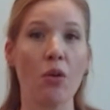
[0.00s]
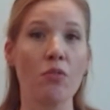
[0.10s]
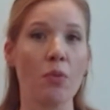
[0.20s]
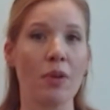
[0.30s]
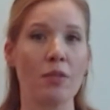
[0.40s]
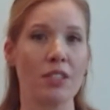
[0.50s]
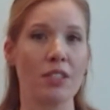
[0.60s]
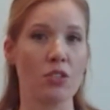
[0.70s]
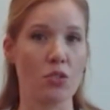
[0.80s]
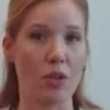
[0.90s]
overwhelmed
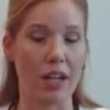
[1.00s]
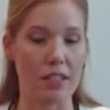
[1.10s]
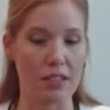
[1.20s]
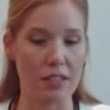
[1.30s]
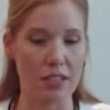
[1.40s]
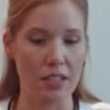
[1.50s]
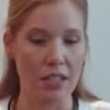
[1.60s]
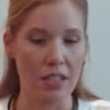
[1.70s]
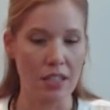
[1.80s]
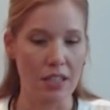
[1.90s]
and stressed,
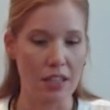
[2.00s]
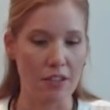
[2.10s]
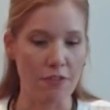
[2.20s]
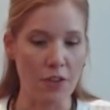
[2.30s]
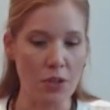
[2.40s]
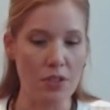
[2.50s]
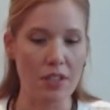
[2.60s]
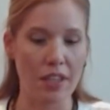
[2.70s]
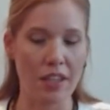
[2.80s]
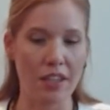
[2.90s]
the first
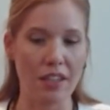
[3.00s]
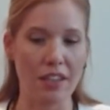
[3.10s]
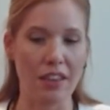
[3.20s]
thing